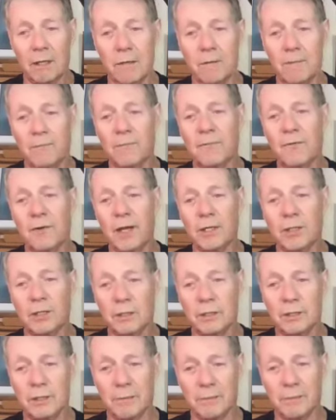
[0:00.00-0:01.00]

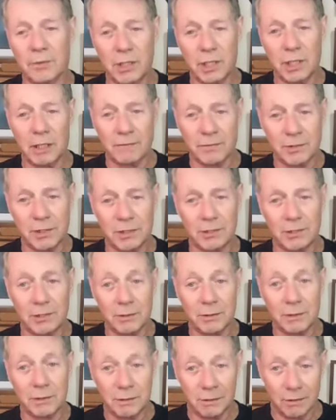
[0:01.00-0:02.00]
fashioned themselves as
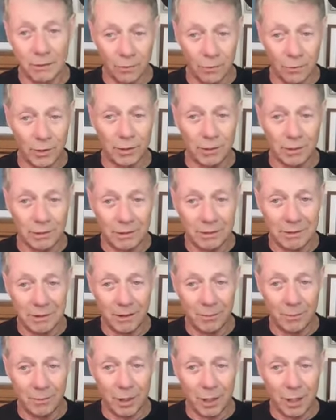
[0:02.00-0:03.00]
the real
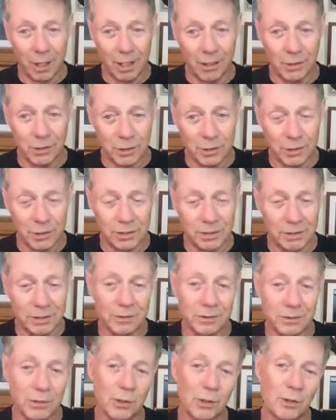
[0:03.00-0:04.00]
immunologists.
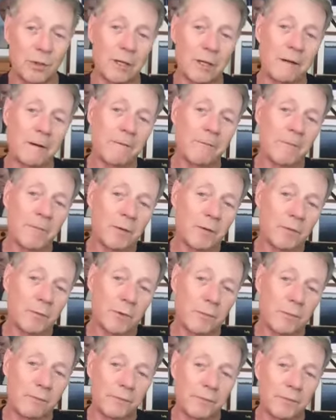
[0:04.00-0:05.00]
And so
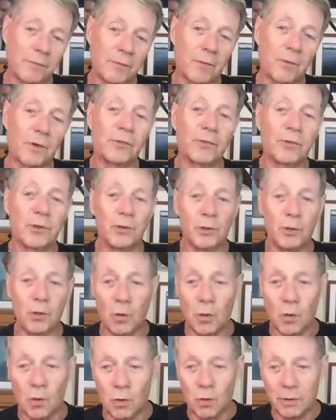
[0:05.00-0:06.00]
what the
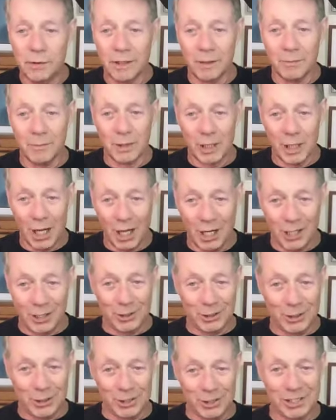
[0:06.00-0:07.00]
new
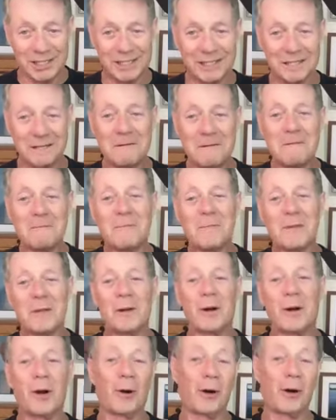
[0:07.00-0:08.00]
immunologists,
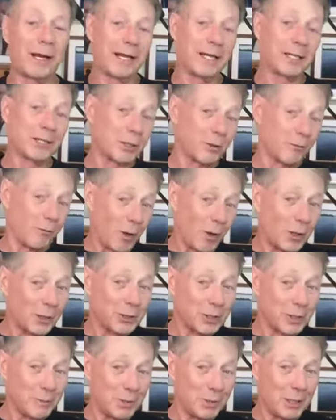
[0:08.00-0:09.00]
or I guess the
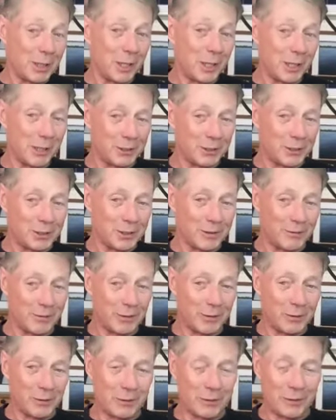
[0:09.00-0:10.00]
false immunologists, if
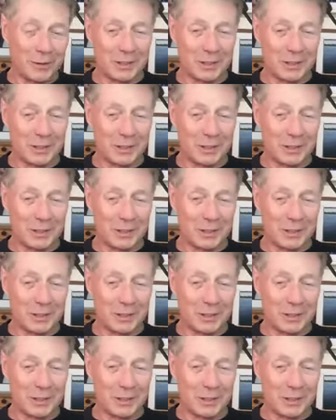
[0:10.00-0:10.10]
you want to